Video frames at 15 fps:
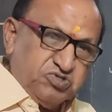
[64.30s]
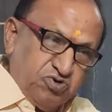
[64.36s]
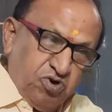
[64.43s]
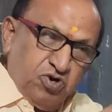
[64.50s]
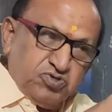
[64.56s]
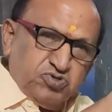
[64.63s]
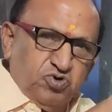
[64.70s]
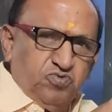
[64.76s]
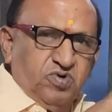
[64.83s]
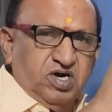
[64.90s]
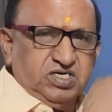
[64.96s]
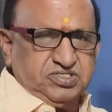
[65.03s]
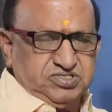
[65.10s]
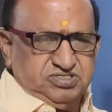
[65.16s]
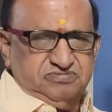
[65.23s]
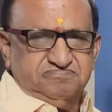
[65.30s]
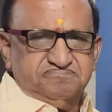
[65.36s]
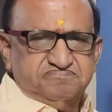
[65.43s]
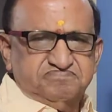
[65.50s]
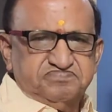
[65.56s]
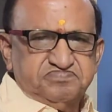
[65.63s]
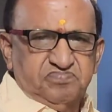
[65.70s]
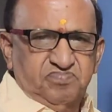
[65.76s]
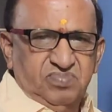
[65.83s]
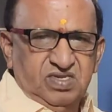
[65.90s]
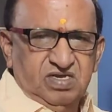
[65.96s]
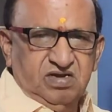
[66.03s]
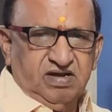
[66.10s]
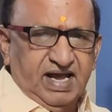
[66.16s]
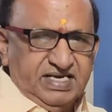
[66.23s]
you know two words.
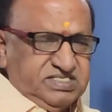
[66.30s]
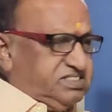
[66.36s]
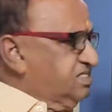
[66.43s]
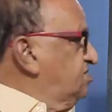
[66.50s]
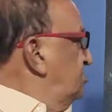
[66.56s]
Right?